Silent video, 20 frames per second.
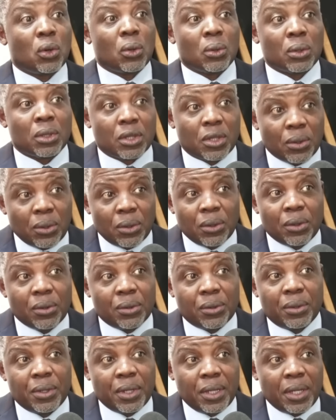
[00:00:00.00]

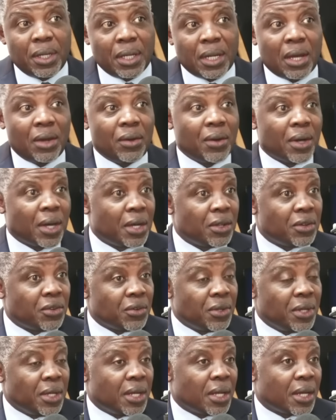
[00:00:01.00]
although in our
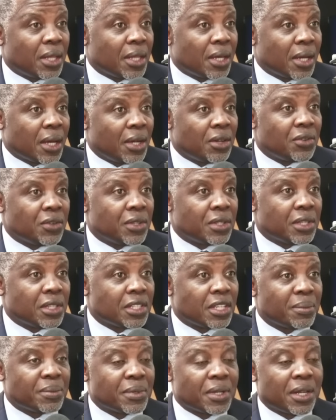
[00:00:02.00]
country and other countries in
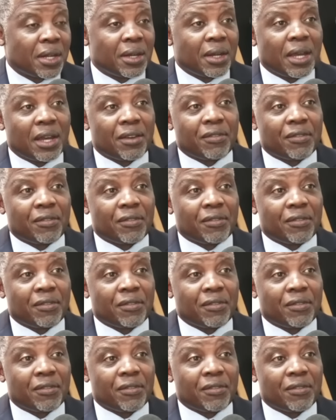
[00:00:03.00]
sub-Saharan